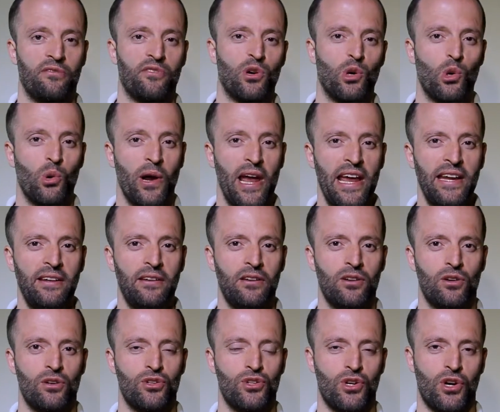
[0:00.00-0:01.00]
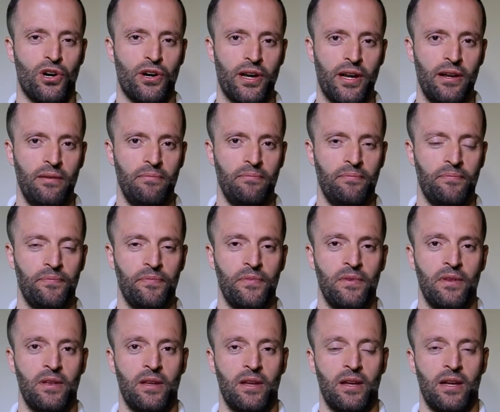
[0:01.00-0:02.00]
have created your journey,
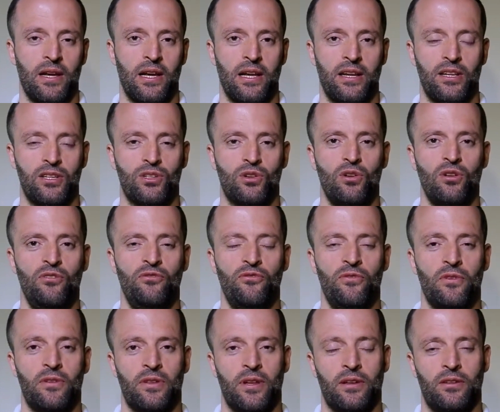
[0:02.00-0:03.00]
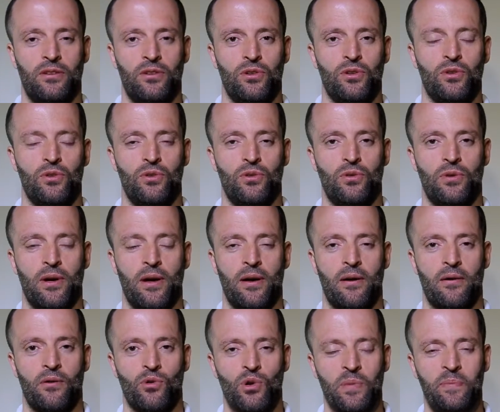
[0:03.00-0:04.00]
it is good that you
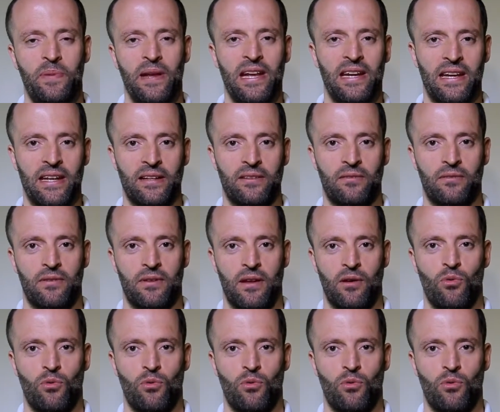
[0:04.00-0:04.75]
repeat it.